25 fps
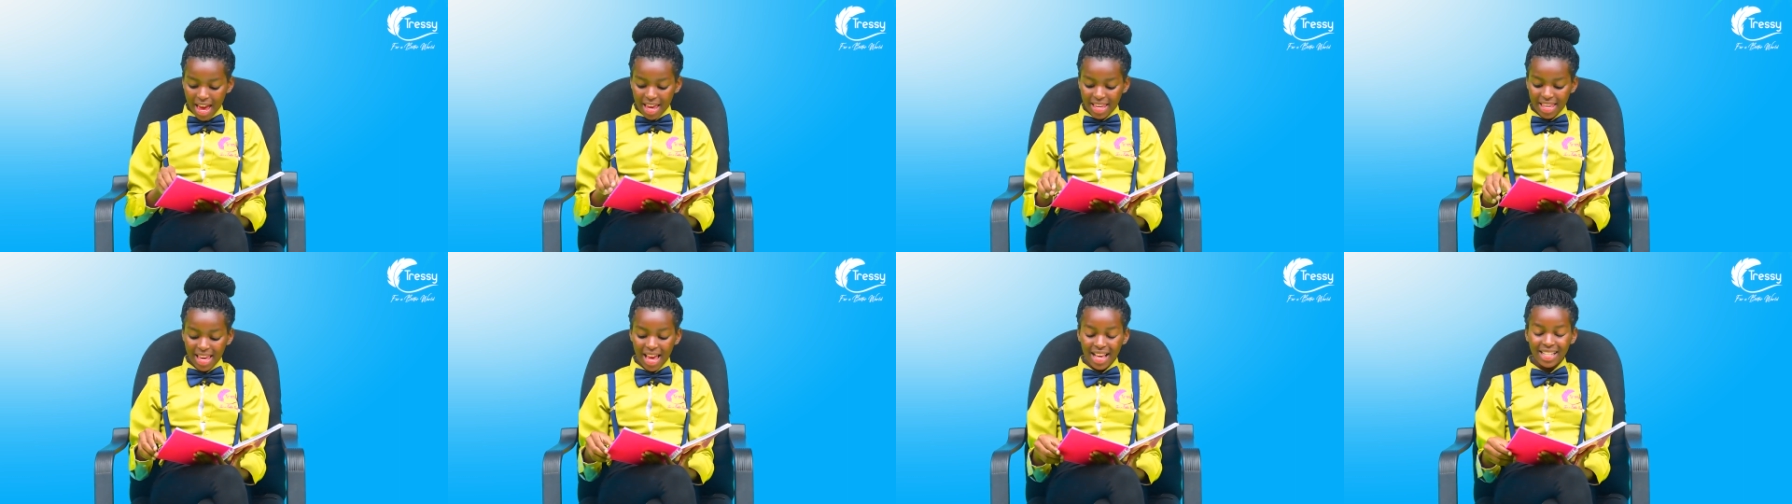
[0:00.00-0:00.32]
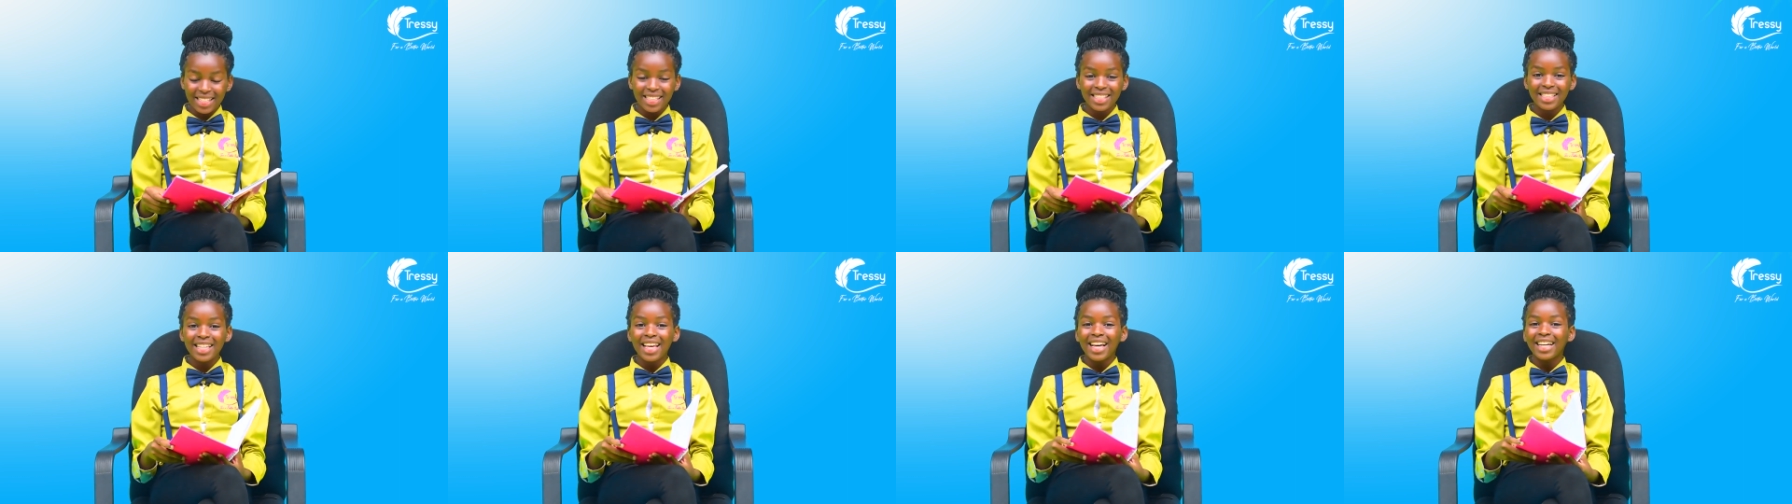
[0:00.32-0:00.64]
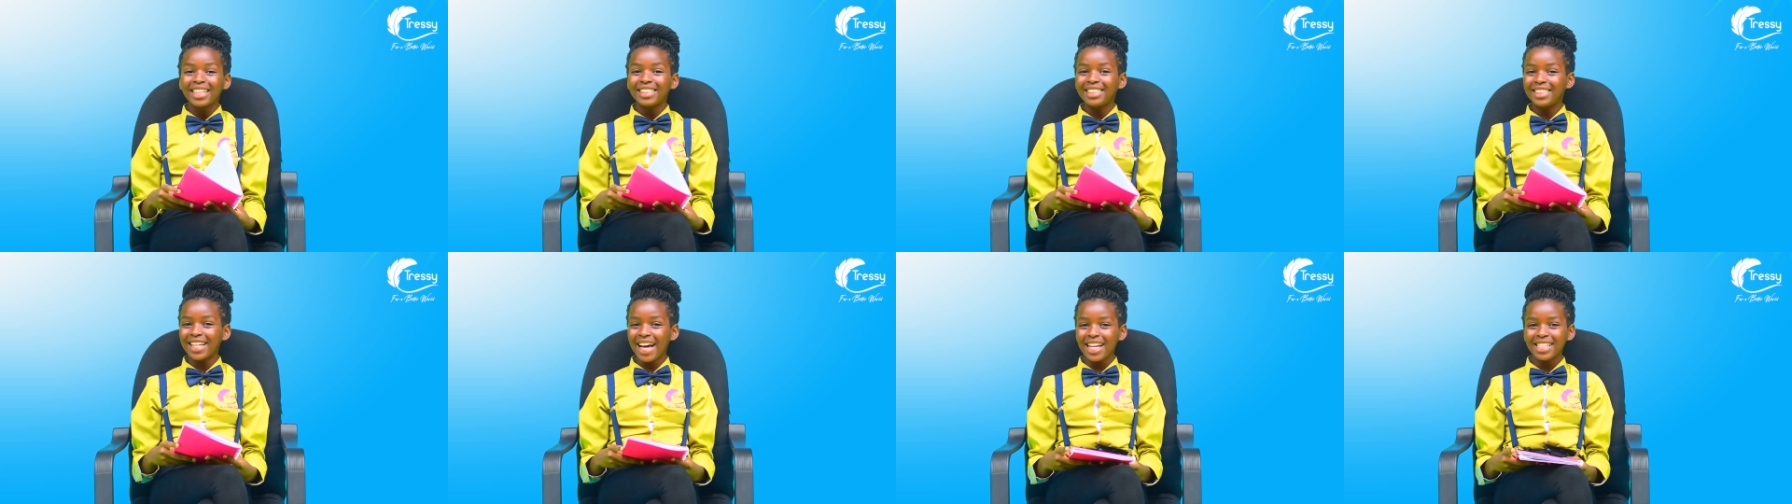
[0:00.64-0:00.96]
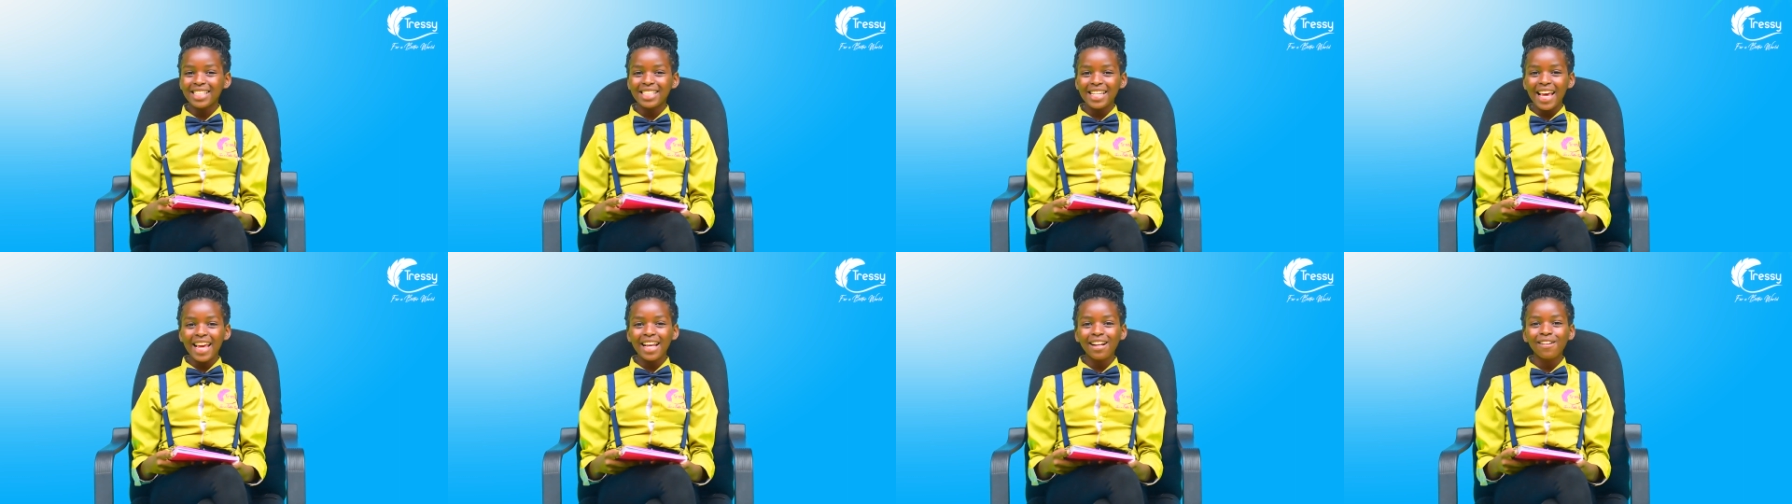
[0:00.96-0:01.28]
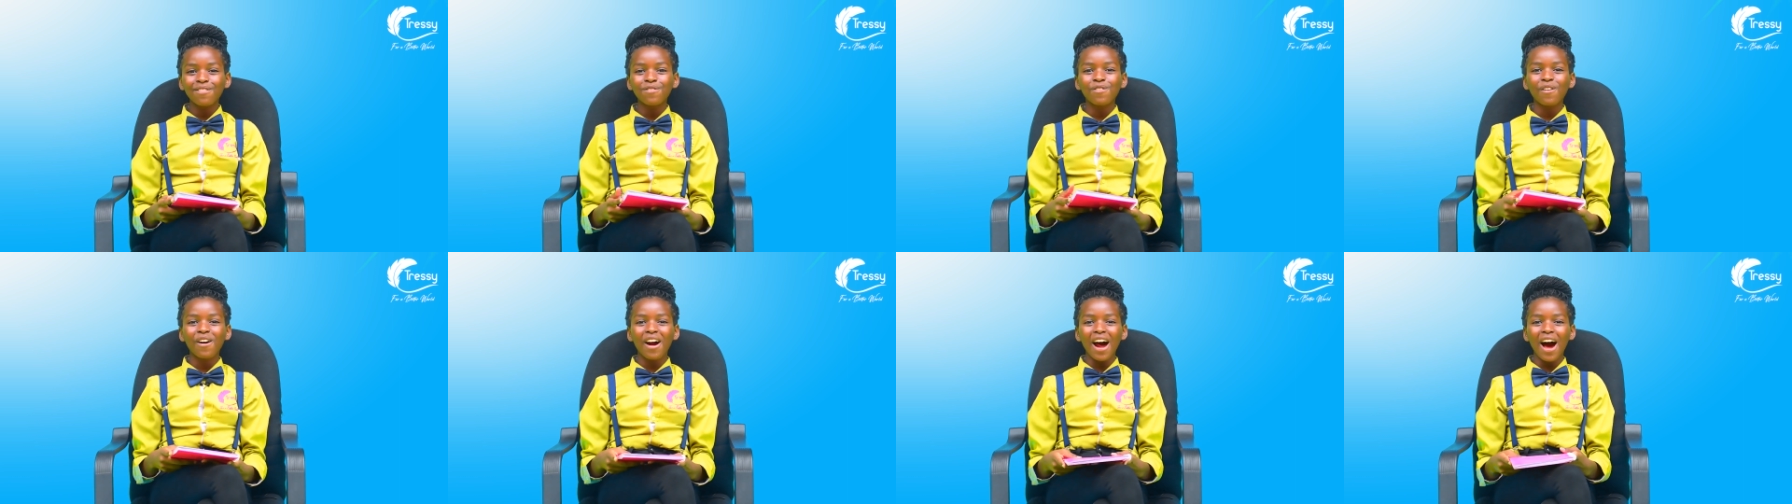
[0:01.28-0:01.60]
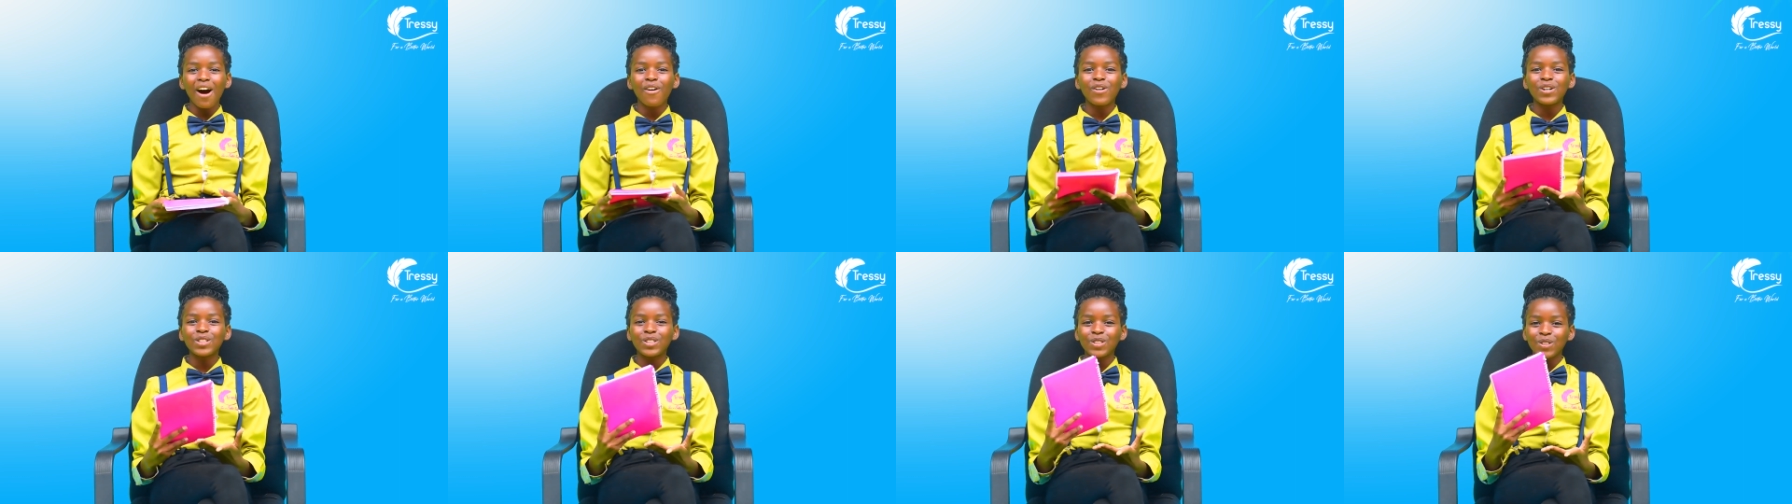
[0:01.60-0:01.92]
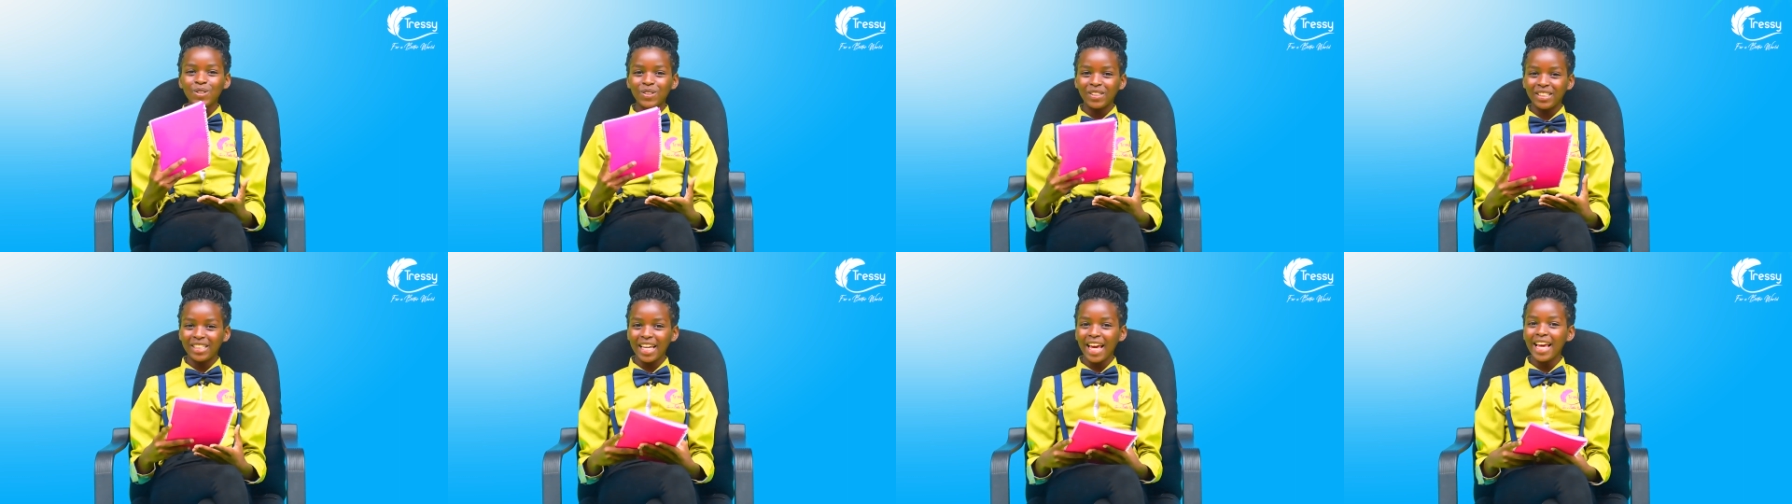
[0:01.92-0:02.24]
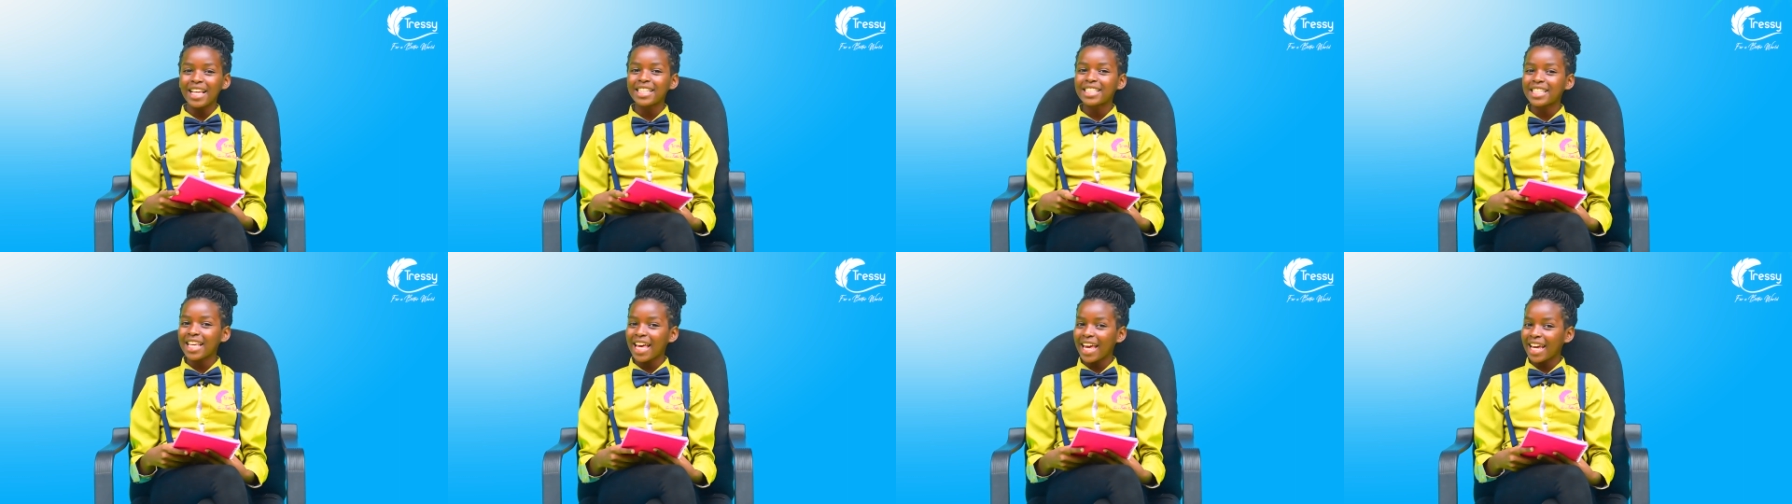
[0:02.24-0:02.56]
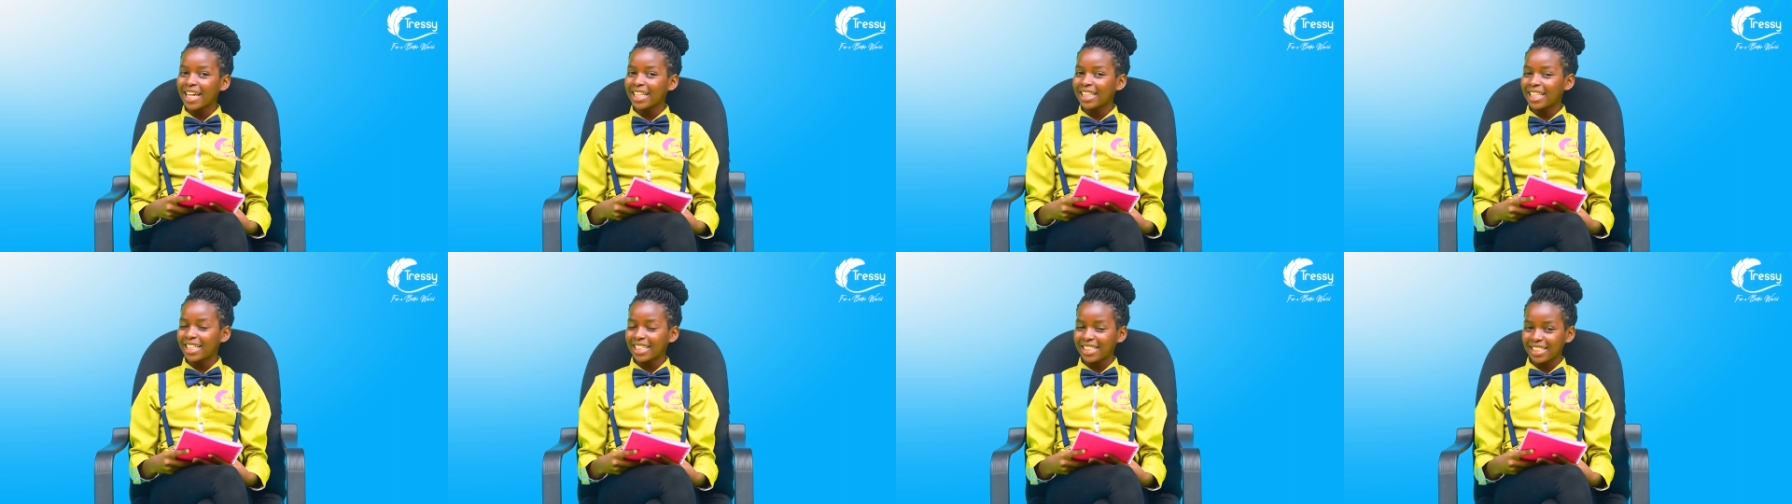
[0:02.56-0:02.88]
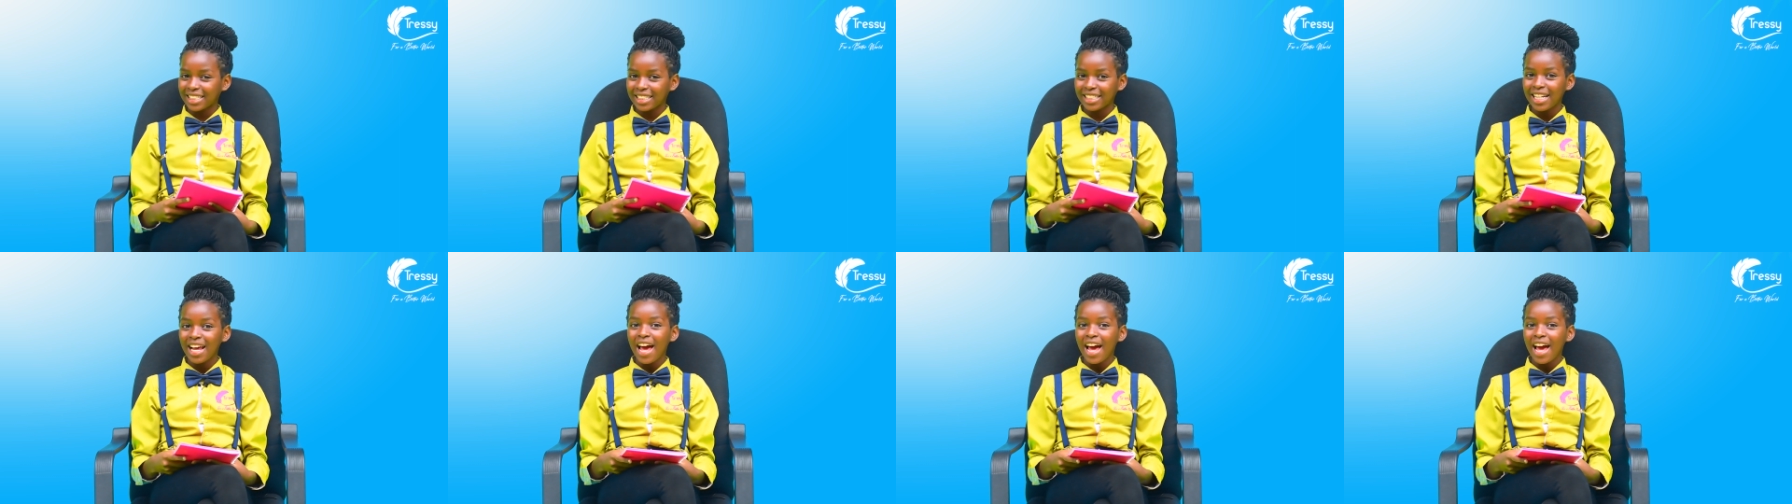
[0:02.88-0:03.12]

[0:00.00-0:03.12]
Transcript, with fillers: Yes, that's it for our today's English.